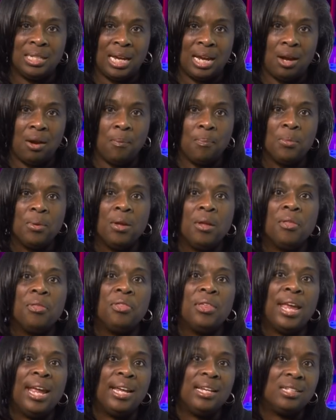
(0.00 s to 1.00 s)
now.
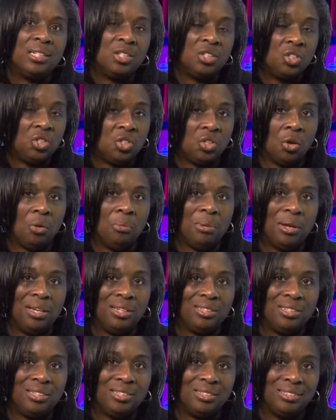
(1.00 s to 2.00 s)
Thanks so much.